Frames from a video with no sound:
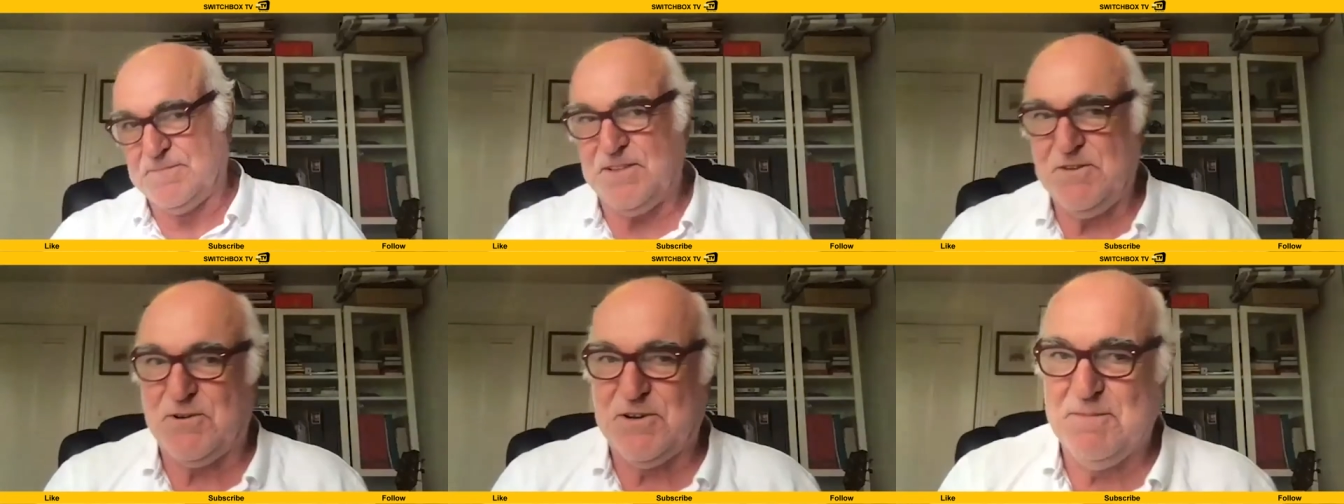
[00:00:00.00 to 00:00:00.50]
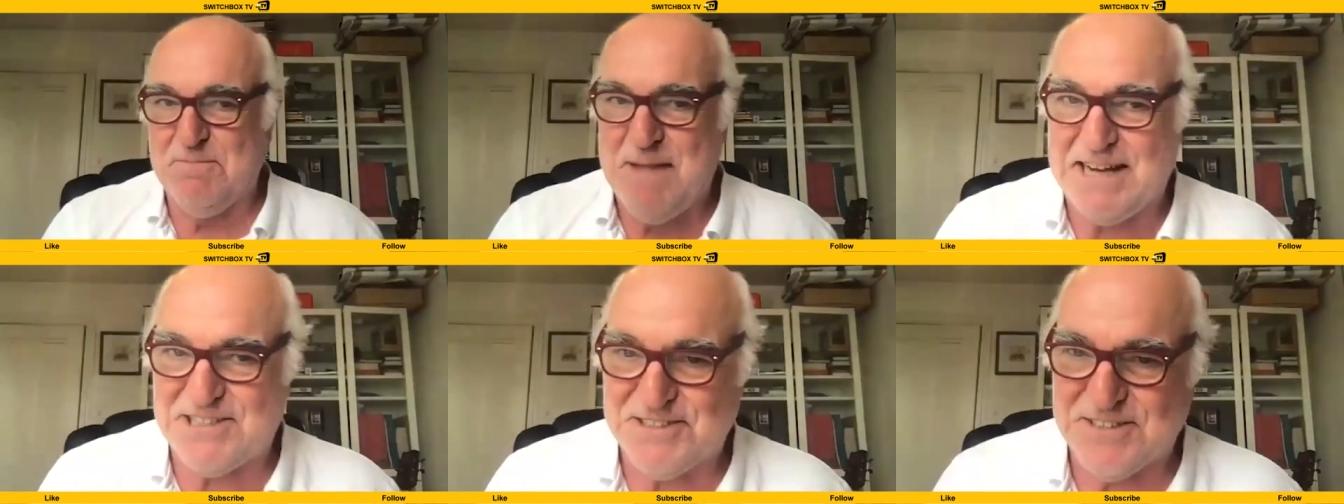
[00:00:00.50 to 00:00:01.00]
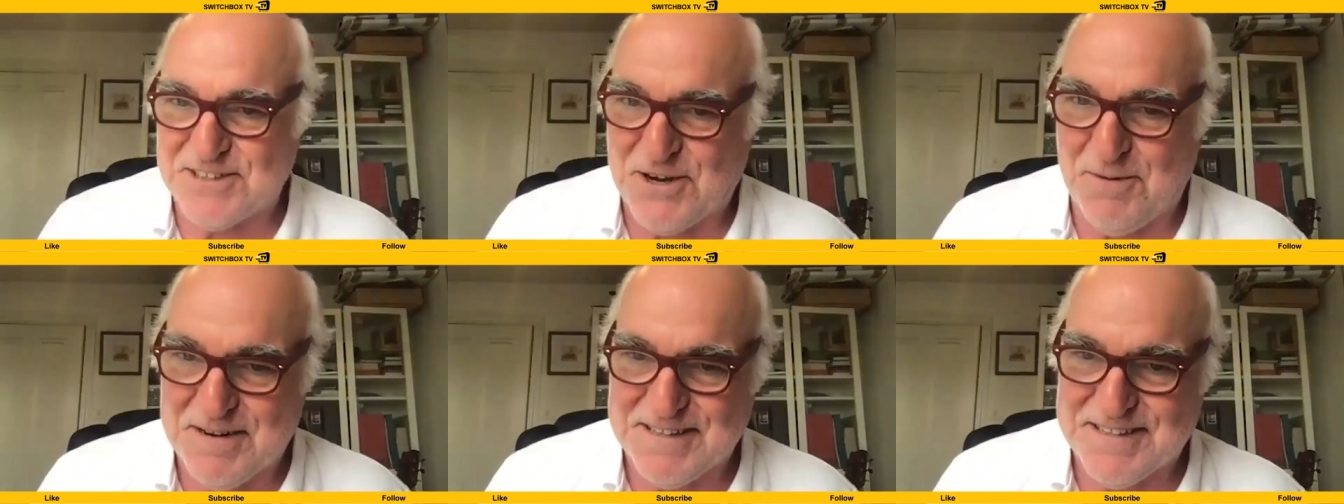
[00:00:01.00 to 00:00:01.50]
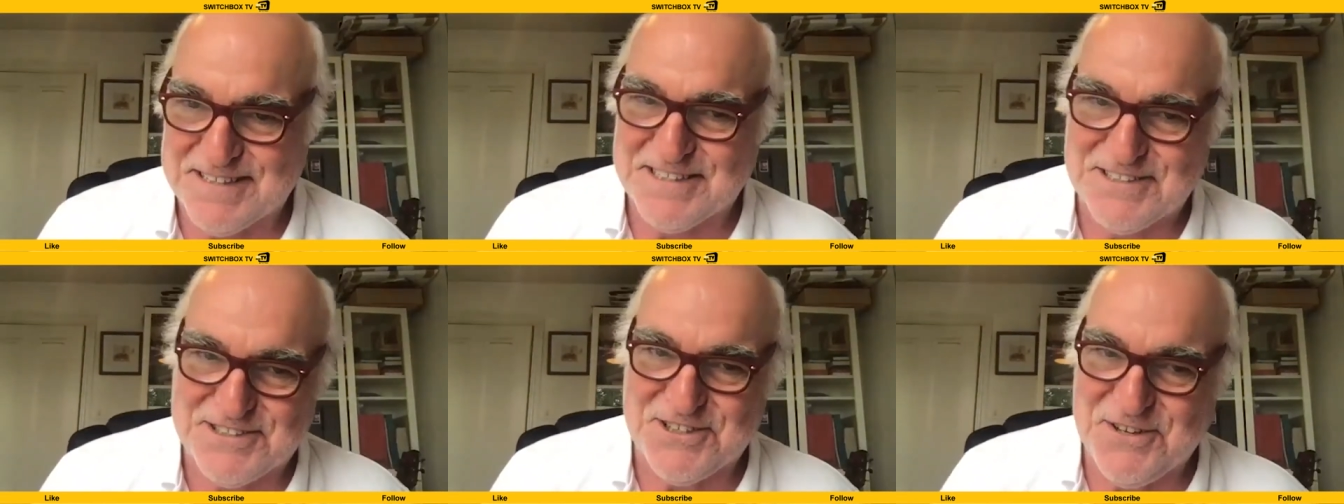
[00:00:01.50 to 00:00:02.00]
you can imagine the comedy that
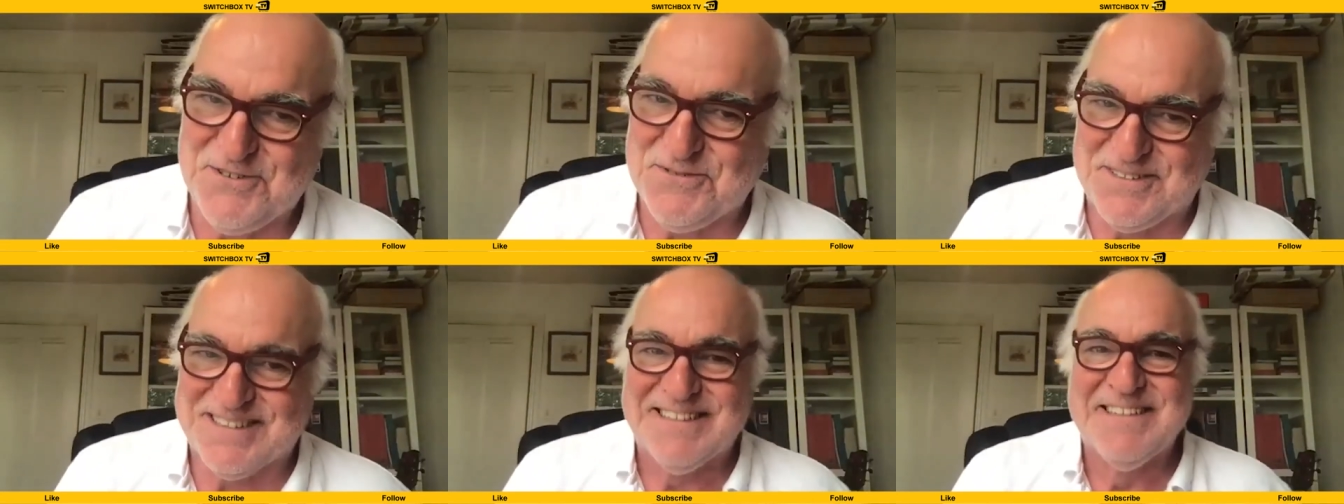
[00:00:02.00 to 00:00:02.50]
ensued.